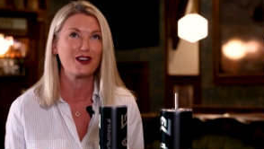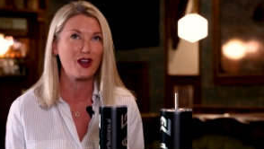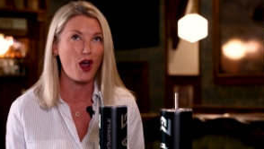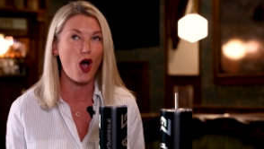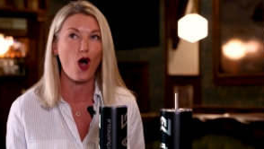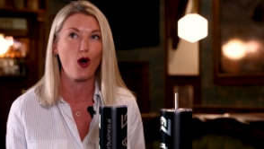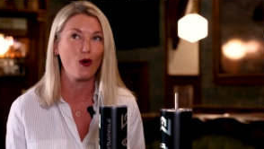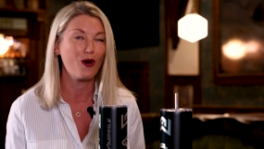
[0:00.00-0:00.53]

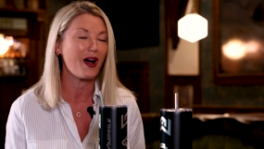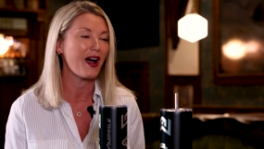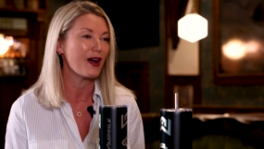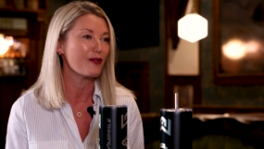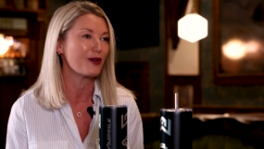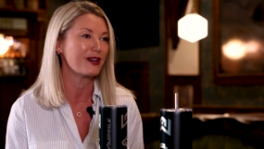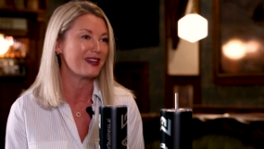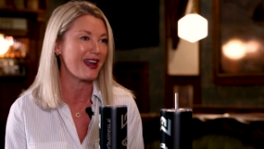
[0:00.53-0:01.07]
no,
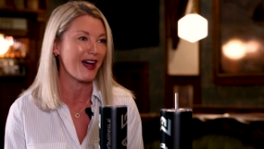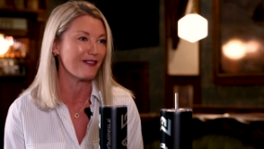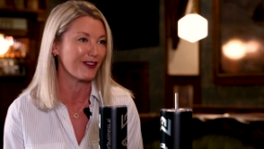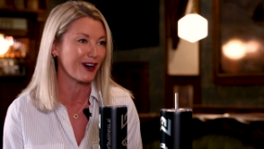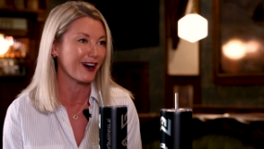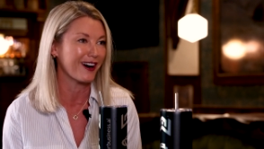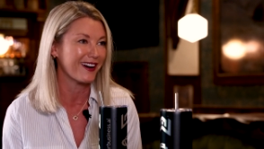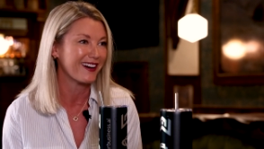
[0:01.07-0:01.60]
I would
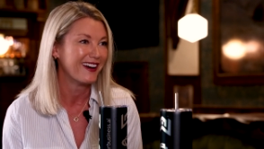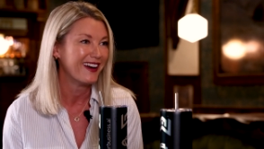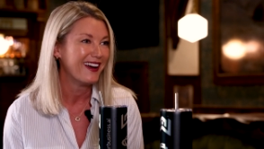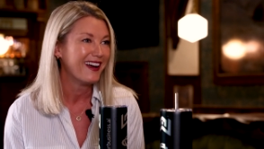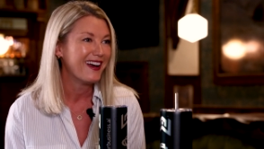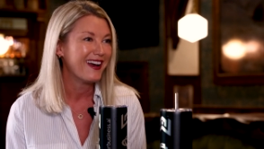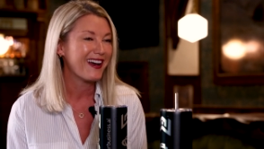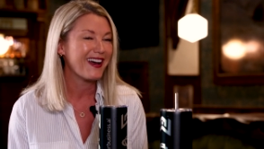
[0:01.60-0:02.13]
never.
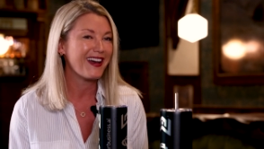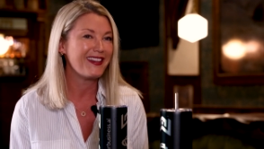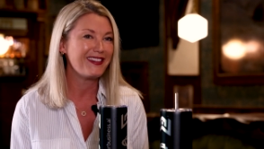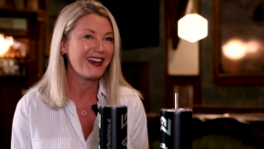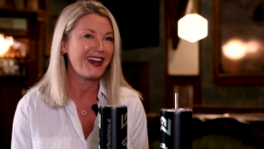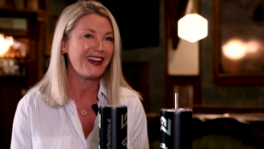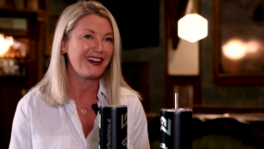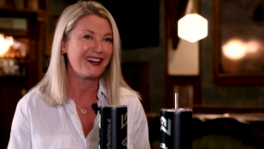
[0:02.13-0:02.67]
Yeah.
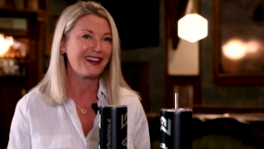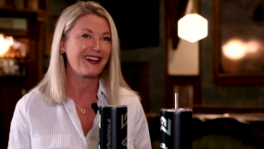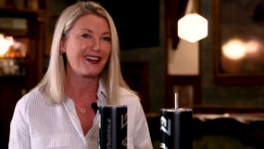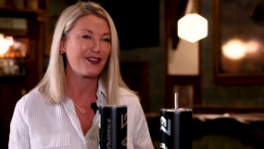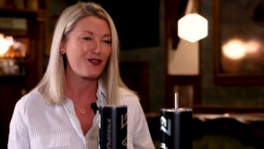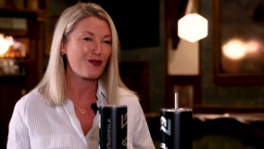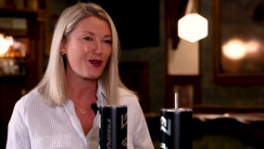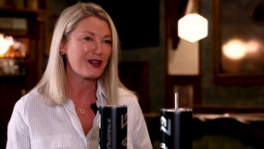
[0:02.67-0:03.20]
And then
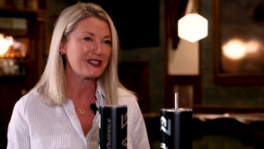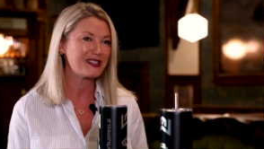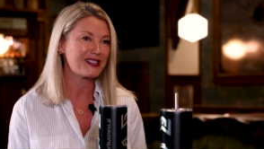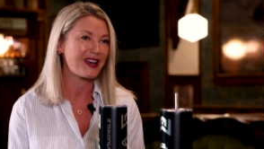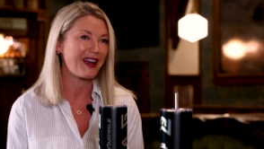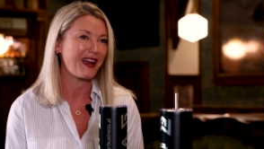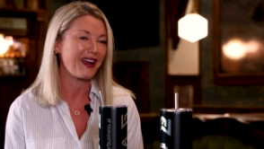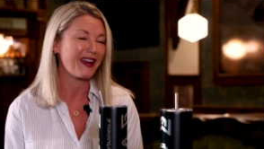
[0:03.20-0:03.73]

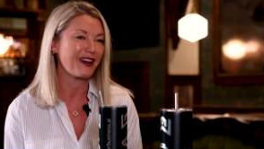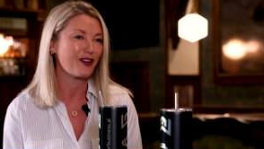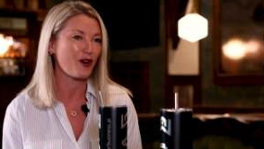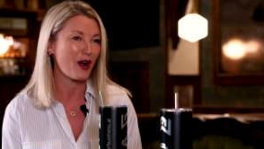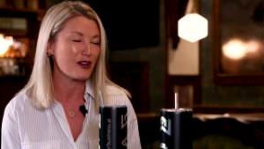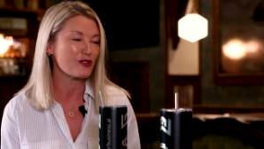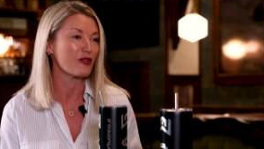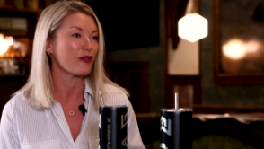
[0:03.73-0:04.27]
once I
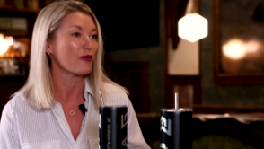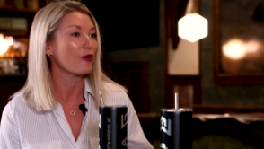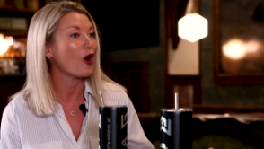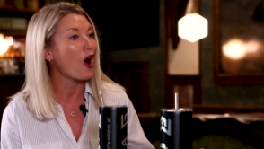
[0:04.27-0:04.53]
graduated from